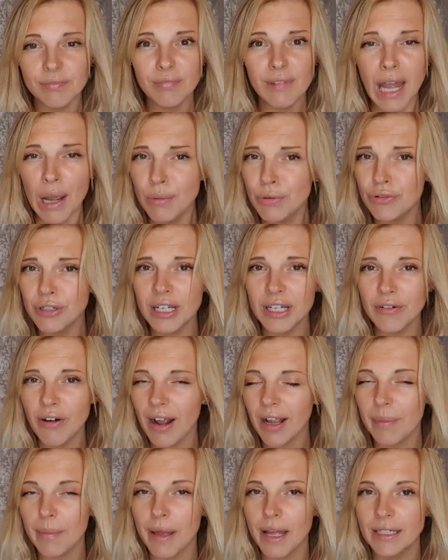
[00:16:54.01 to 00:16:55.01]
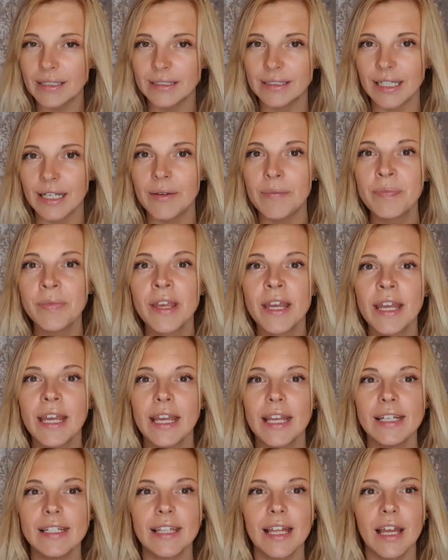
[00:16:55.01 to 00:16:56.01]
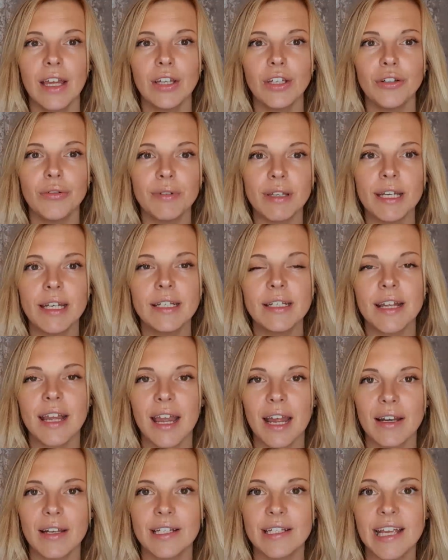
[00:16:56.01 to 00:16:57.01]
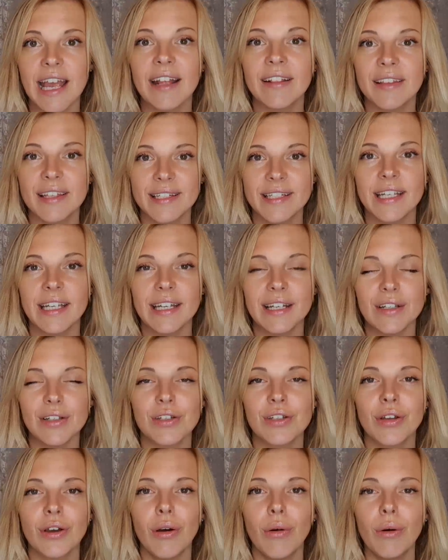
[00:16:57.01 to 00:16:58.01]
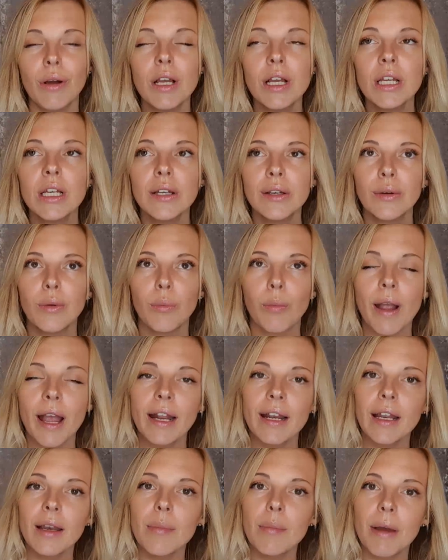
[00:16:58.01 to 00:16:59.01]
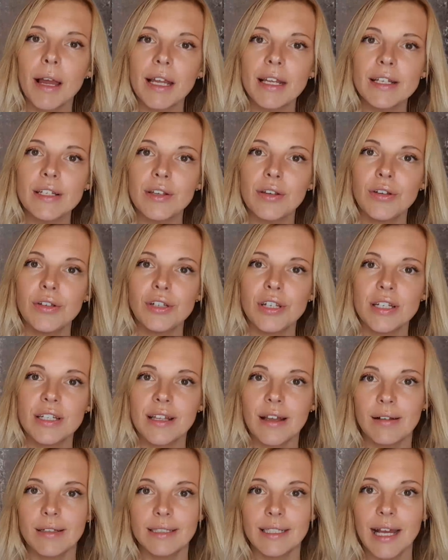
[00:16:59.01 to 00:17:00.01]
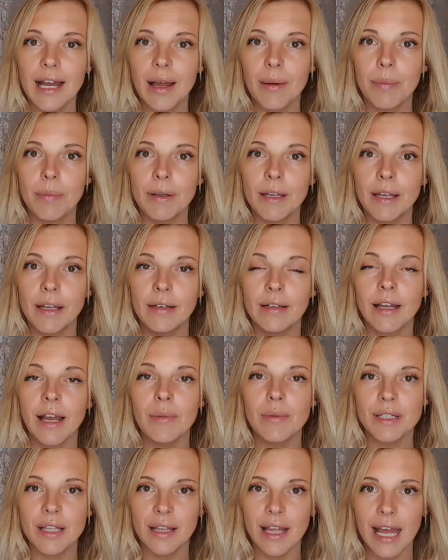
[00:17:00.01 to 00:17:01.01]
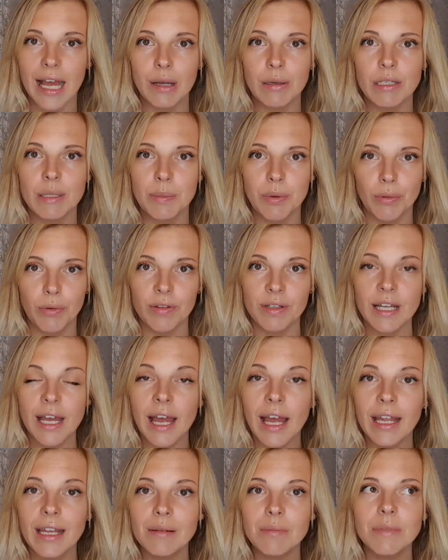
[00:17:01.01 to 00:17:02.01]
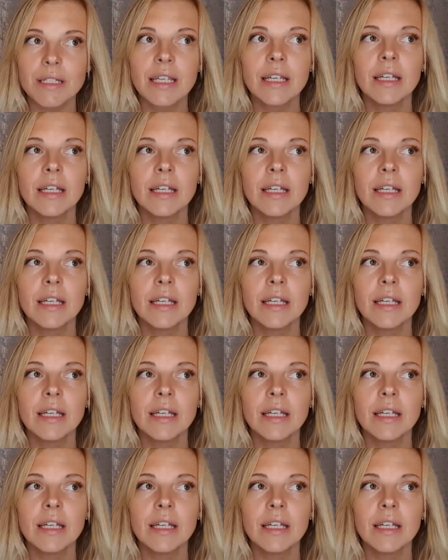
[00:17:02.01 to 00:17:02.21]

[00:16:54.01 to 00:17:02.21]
I would really recommend it, is that you need to kind of set the scene. So when my surgery started happening, I was in the house both times.